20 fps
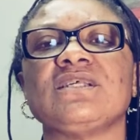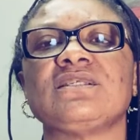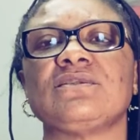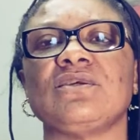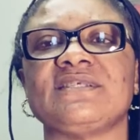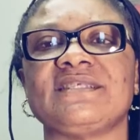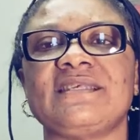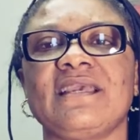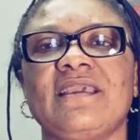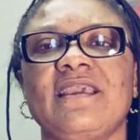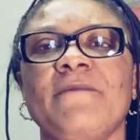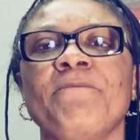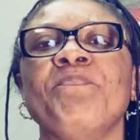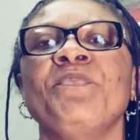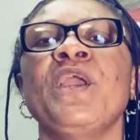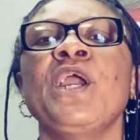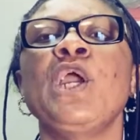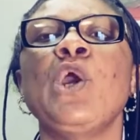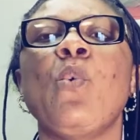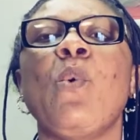us to seek
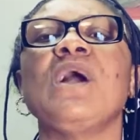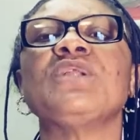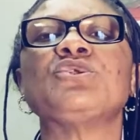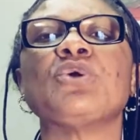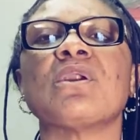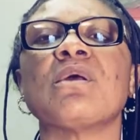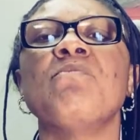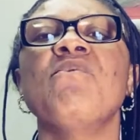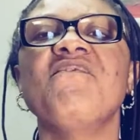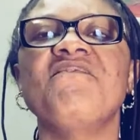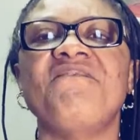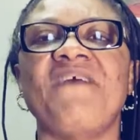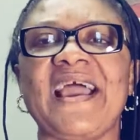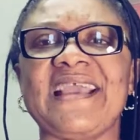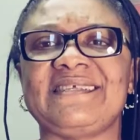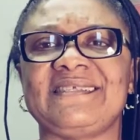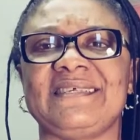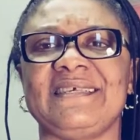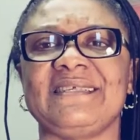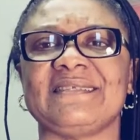him? He wants to remove
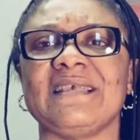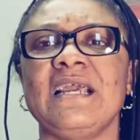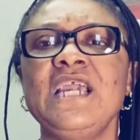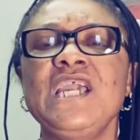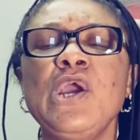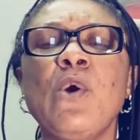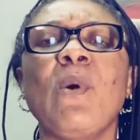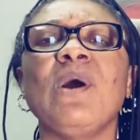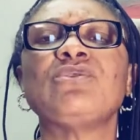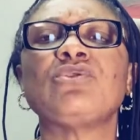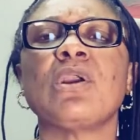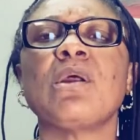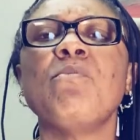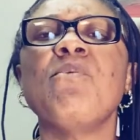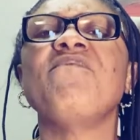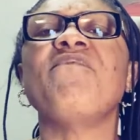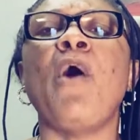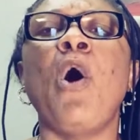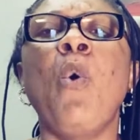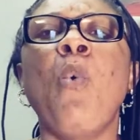vices. He wants to
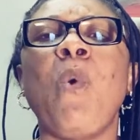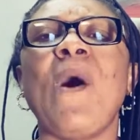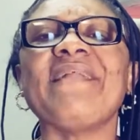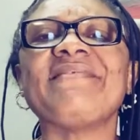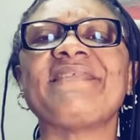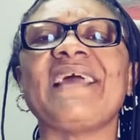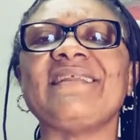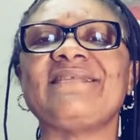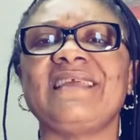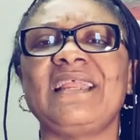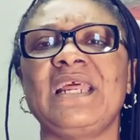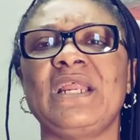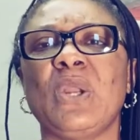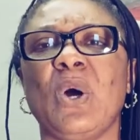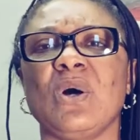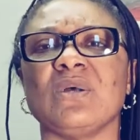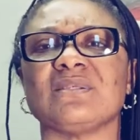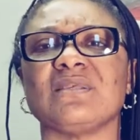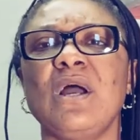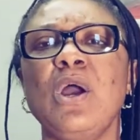remove unwanted things in
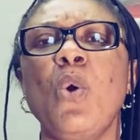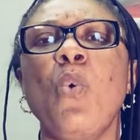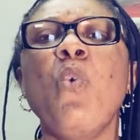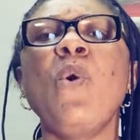us.